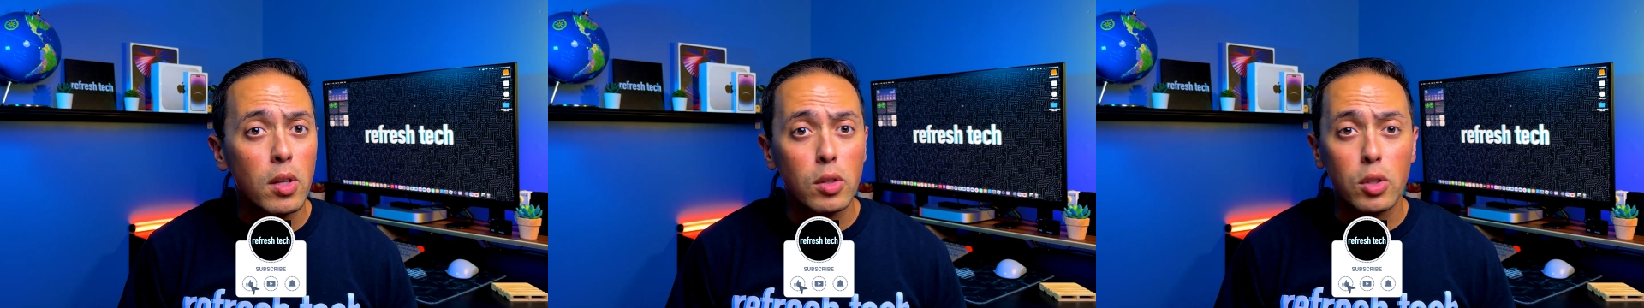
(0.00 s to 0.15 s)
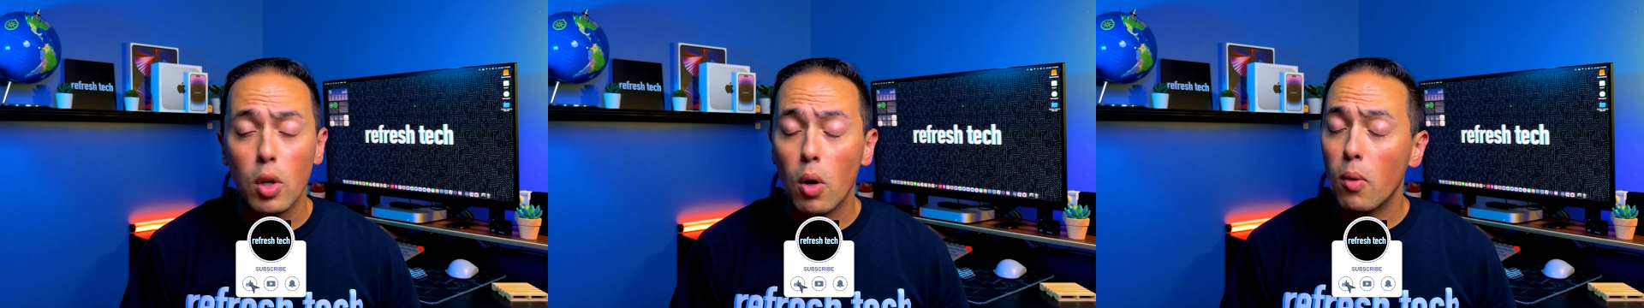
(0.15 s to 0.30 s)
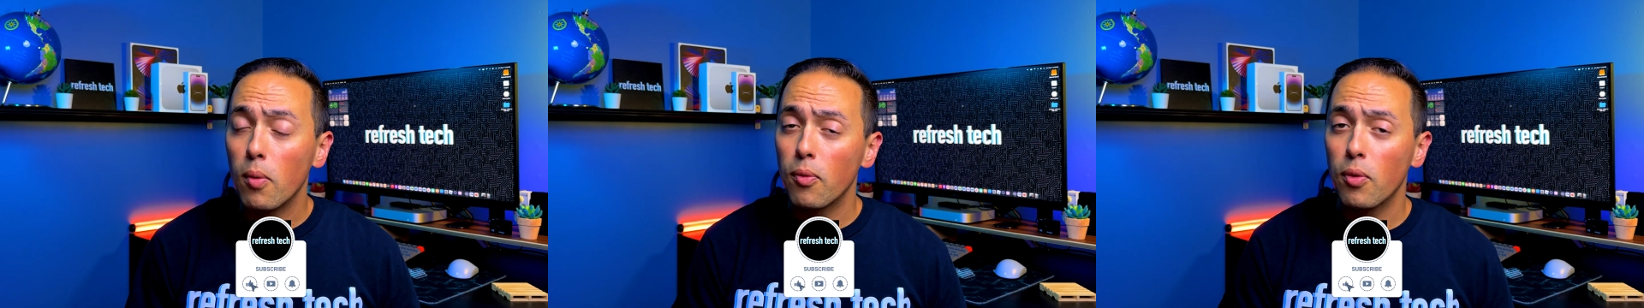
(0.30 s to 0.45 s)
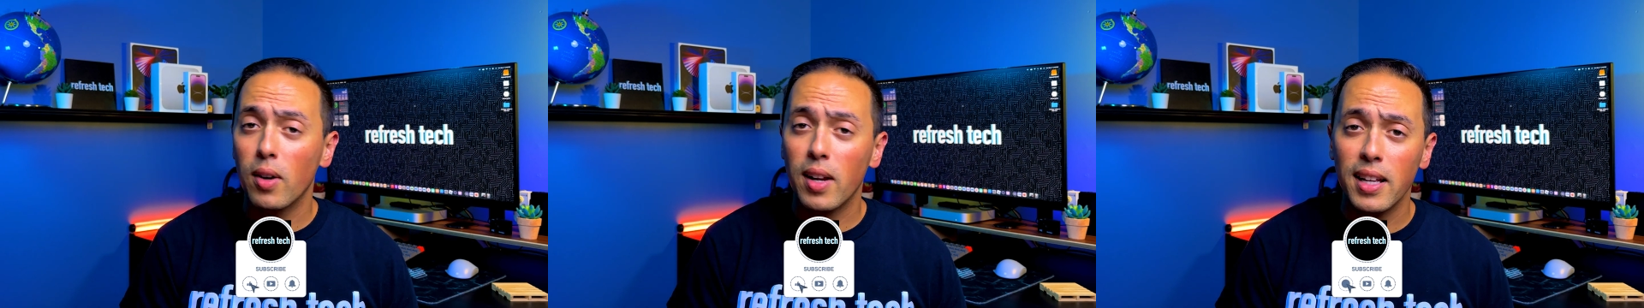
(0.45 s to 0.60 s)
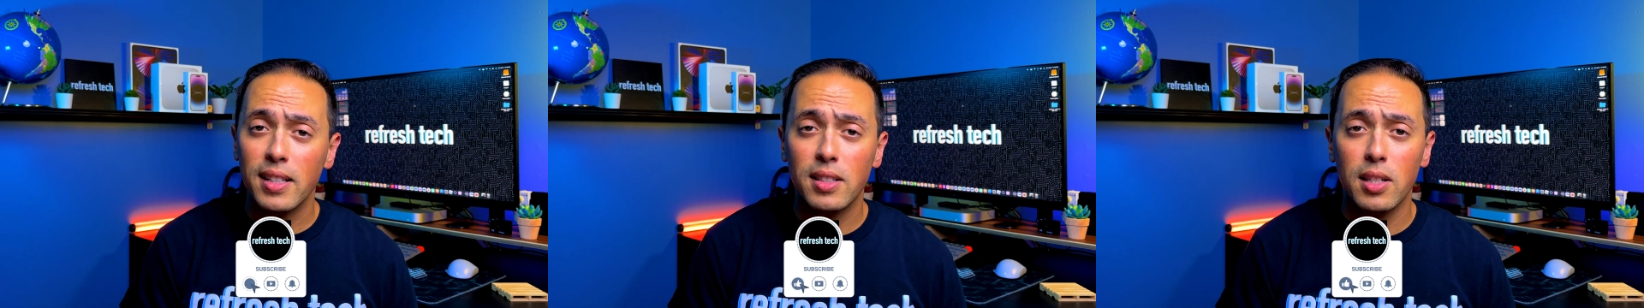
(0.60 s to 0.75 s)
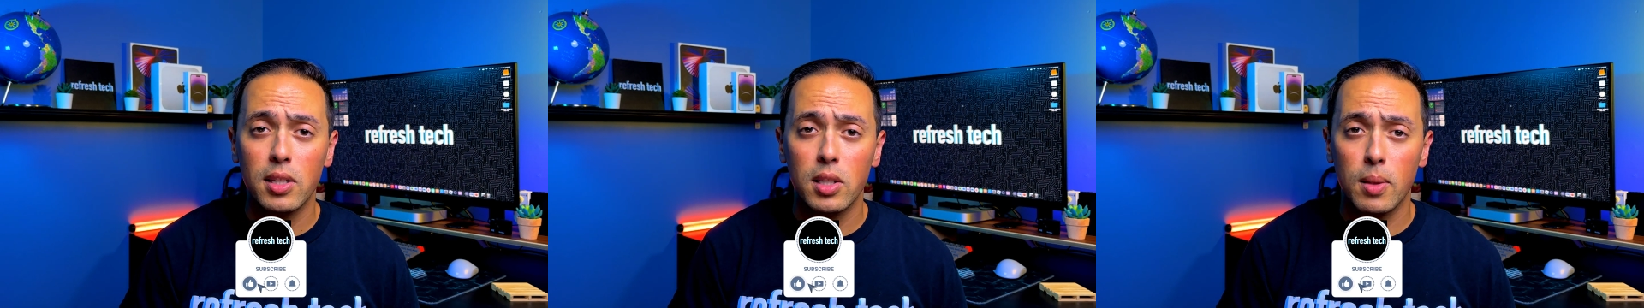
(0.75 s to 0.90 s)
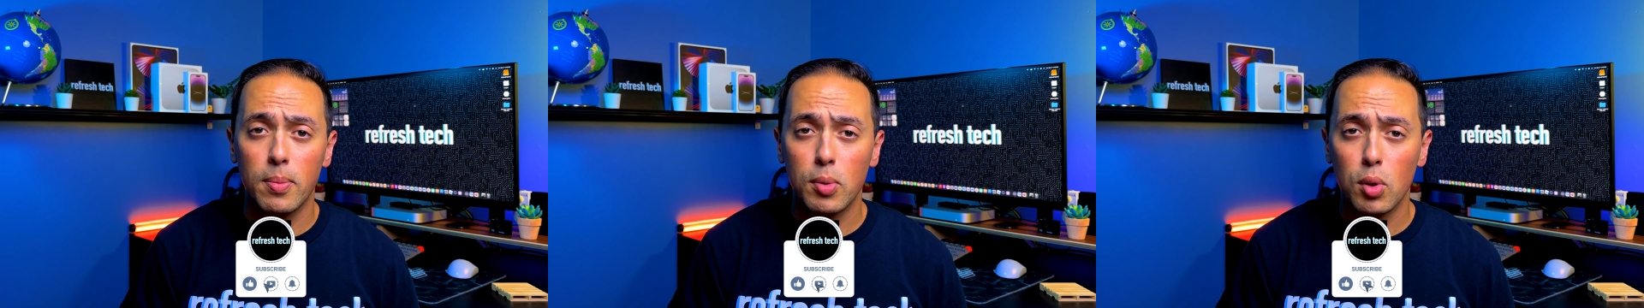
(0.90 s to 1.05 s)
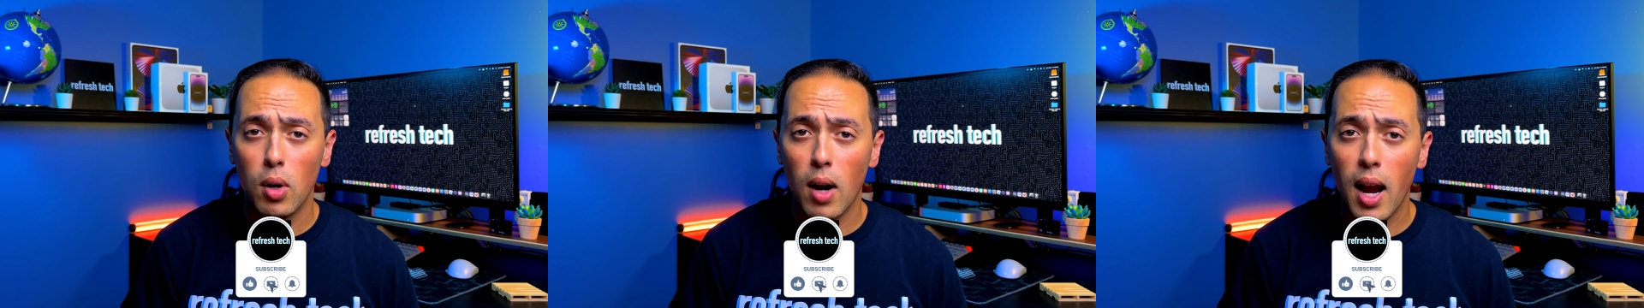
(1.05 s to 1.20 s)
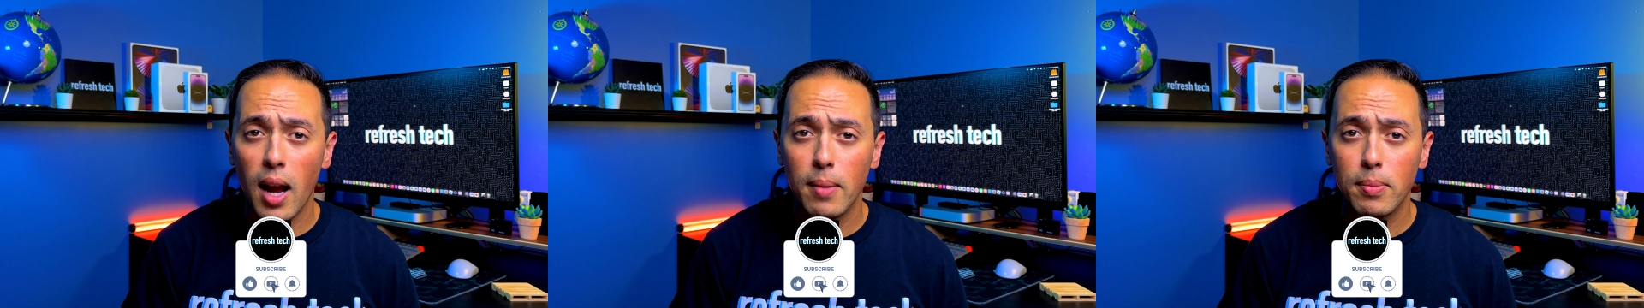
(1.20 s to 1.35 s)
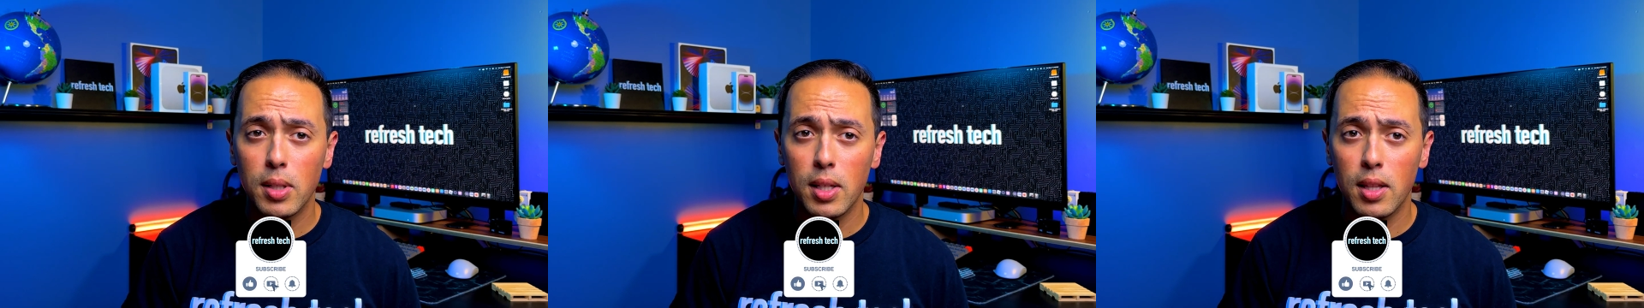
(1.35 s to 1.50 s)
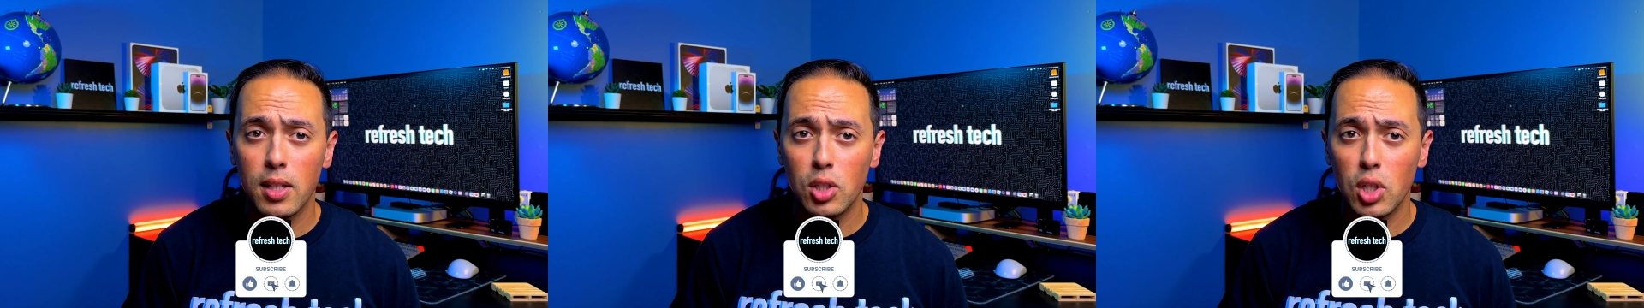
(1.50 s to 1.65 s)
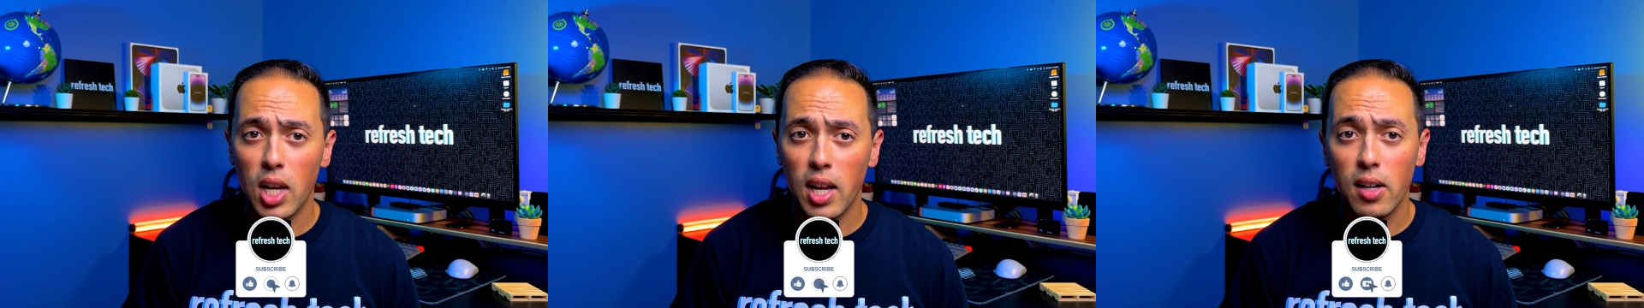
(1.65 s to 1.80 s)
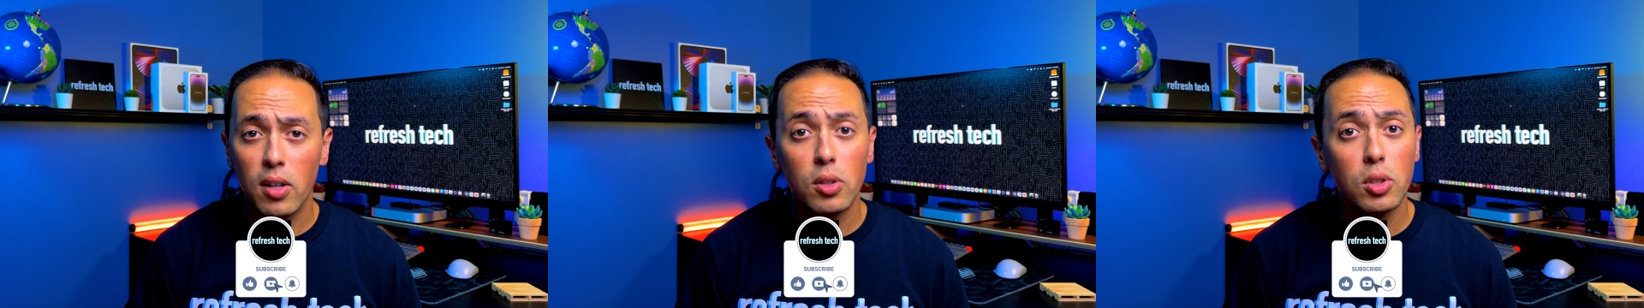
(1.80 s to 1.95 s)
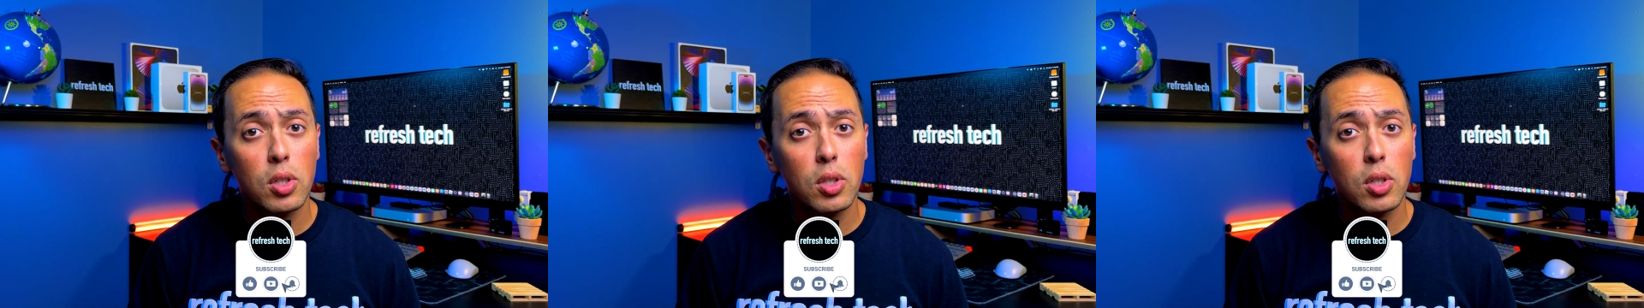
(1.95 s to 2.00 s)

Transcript: Don't forget to subscribe to the channel